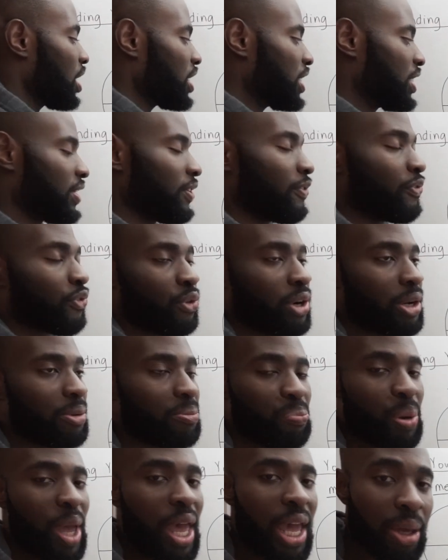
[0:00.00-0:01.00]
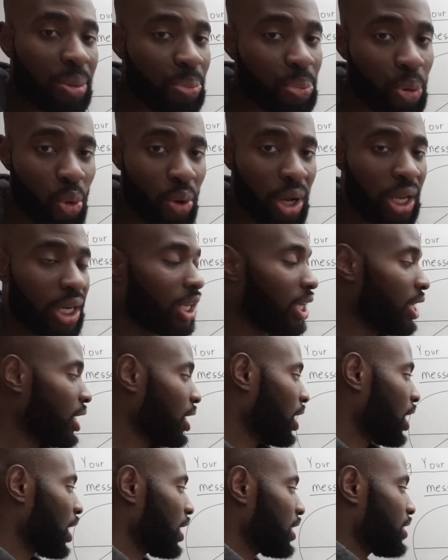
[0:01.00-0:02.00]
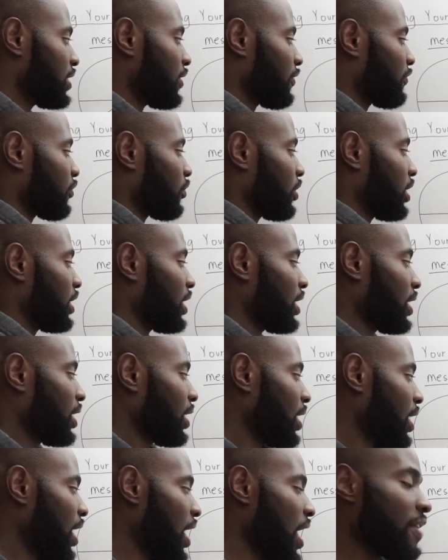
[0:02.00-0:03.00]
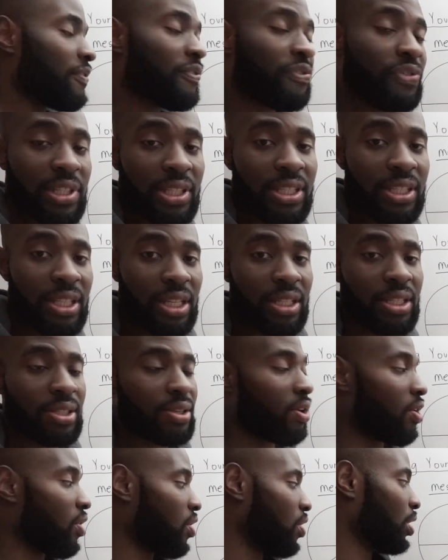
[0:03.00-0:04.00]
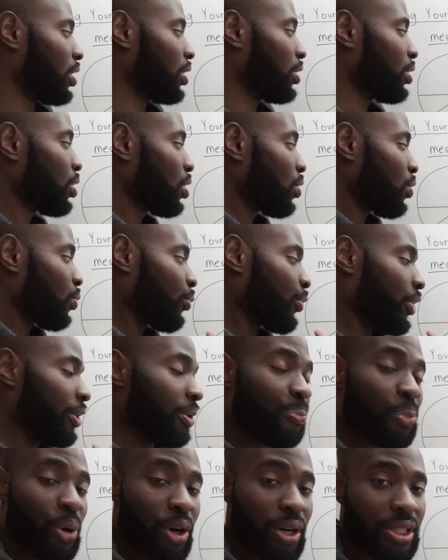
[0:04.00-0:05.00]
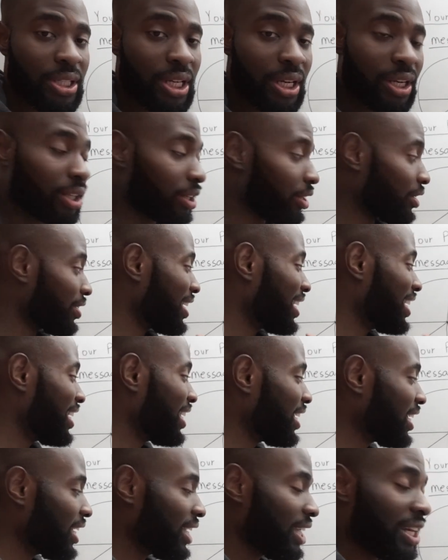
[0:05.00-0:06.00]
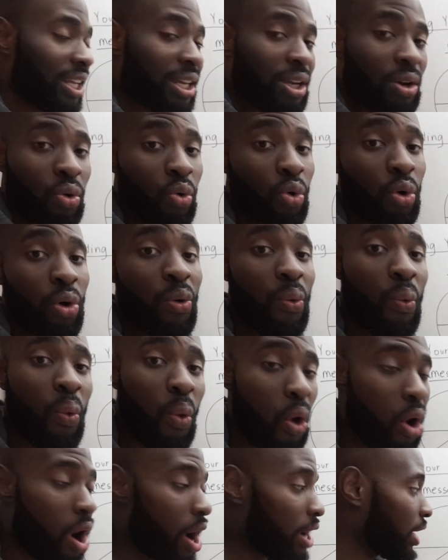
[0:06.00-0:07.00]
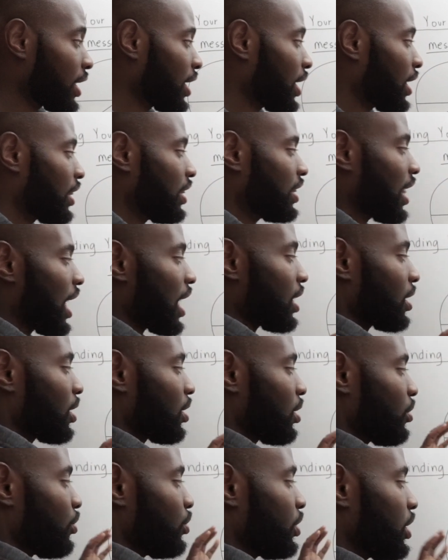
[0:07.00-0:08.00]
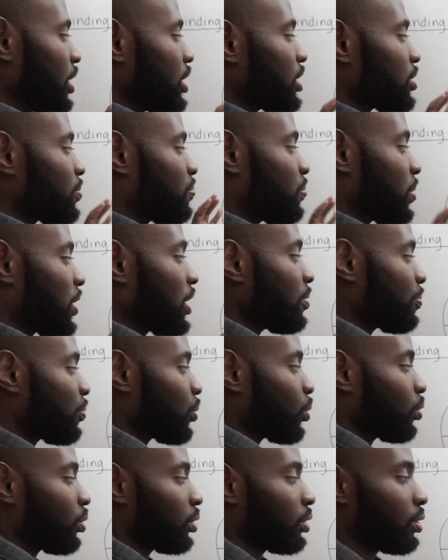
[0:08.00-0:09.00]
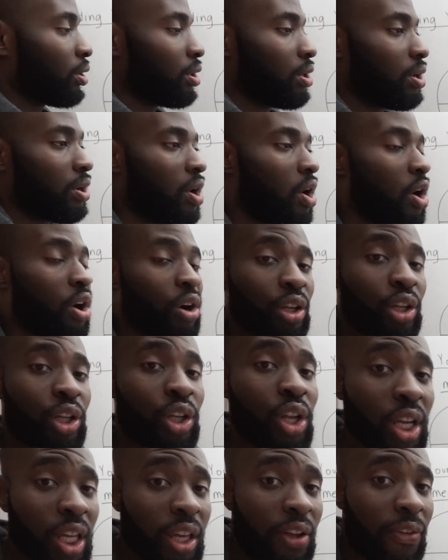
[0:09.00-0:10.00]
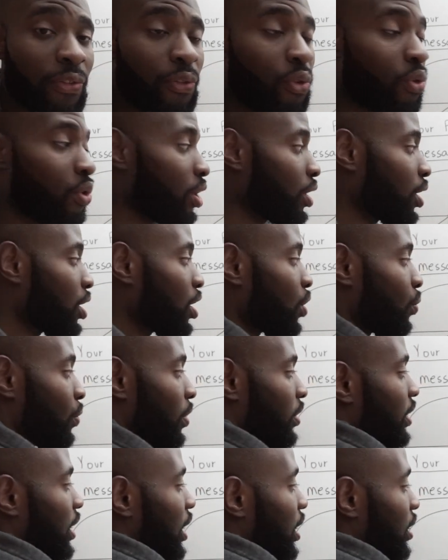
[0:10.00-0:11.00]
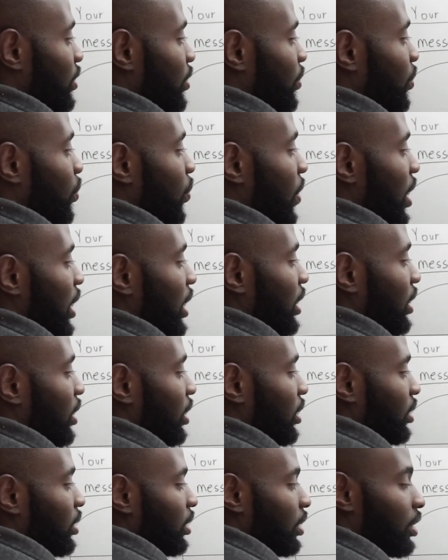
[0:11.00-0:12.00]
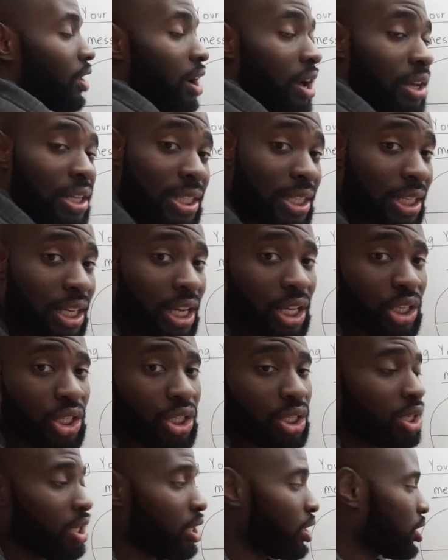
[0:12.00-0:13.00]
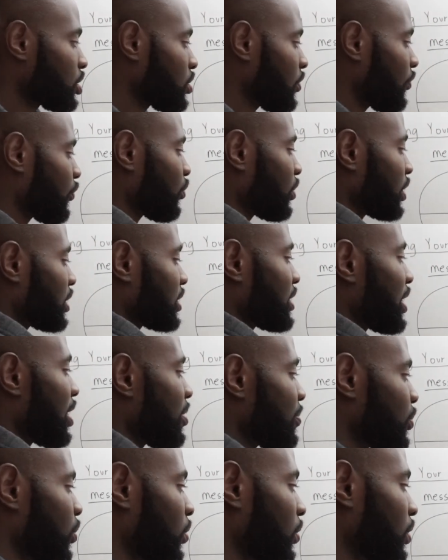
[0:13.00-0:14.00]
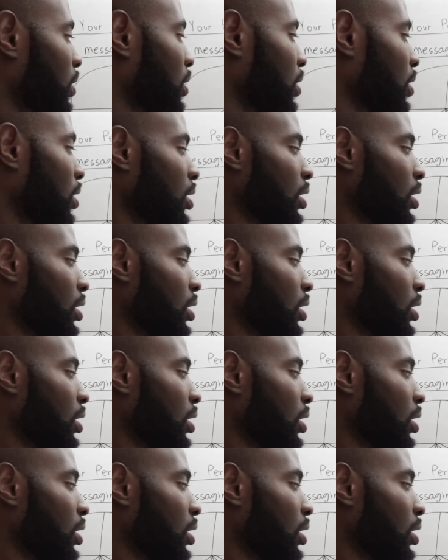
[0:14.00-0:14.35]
a different pain point, a different emphasis on the particular need or want that these people are looking for within the weight loss niche. So for example,